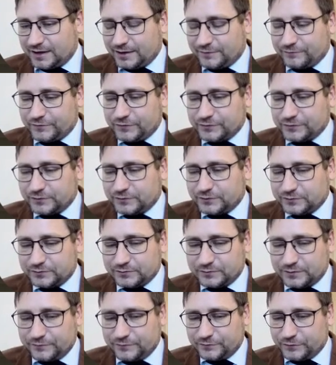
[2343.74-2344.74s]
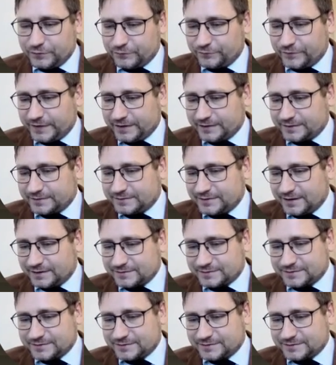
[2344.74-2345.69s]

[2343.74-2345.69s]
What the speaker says: if you think that